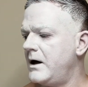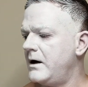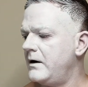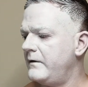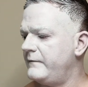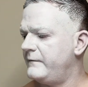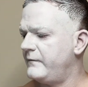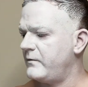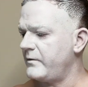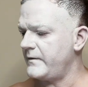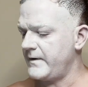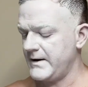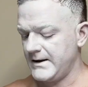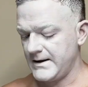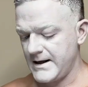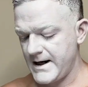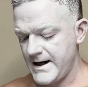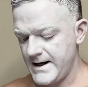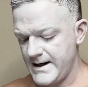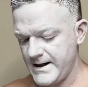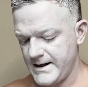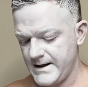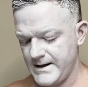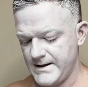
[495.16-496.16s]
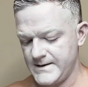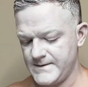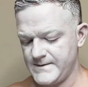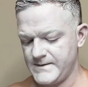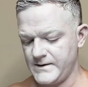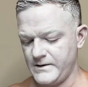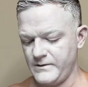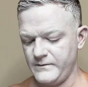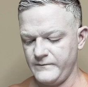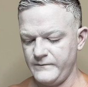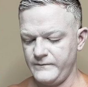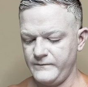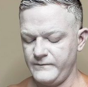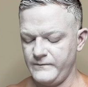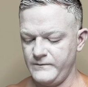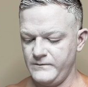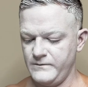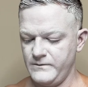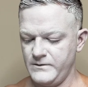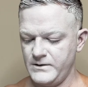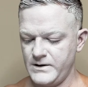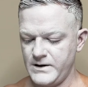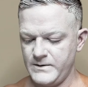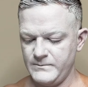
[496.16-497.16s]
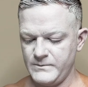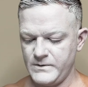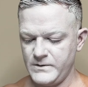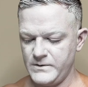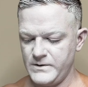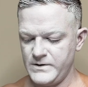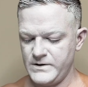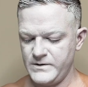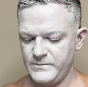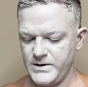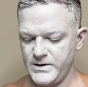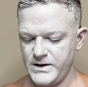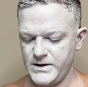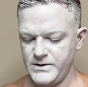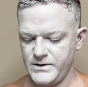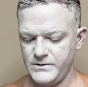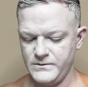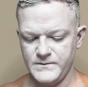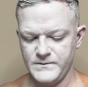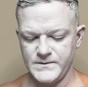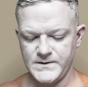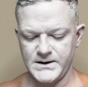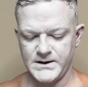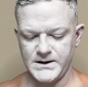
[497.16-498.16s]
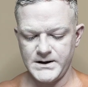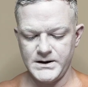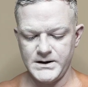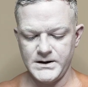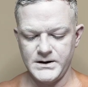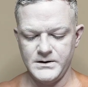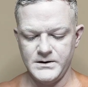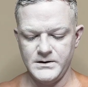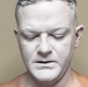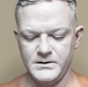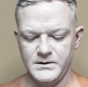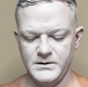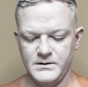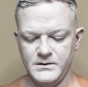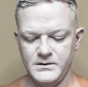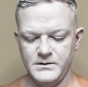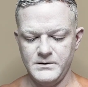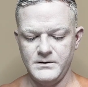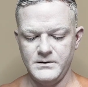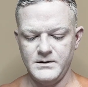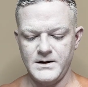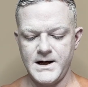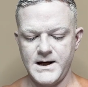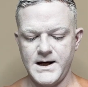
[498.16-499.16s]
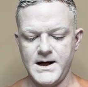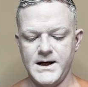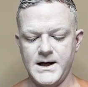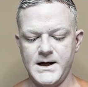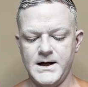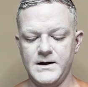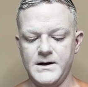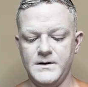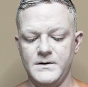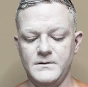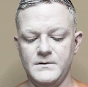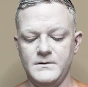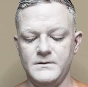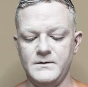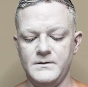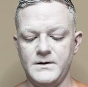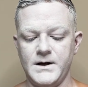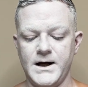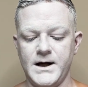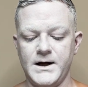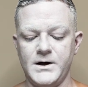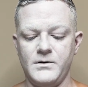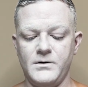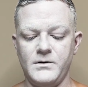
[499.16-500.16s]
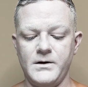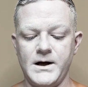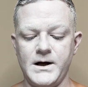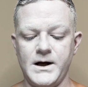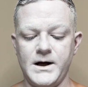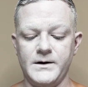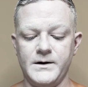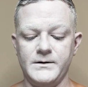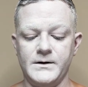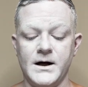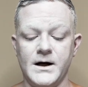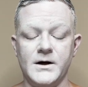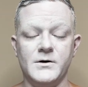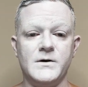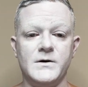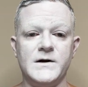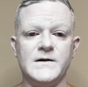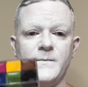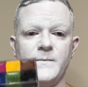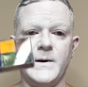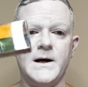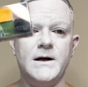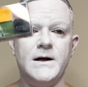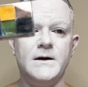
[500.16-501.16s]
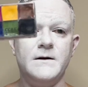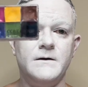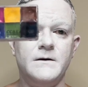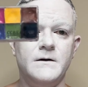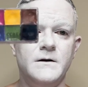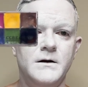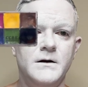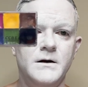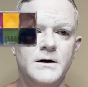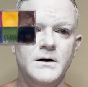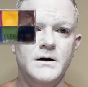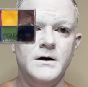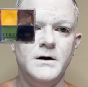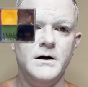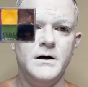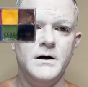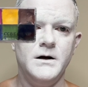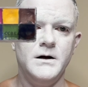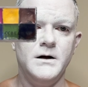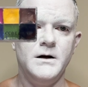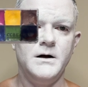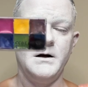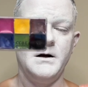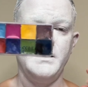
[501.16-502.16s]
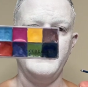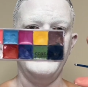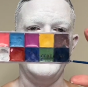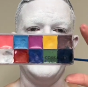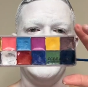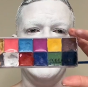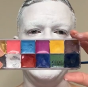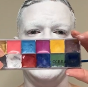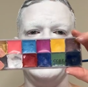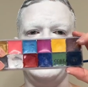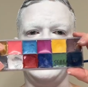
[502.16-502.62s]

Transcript: For the lining itself, I'm going to be using a grease paint. You can get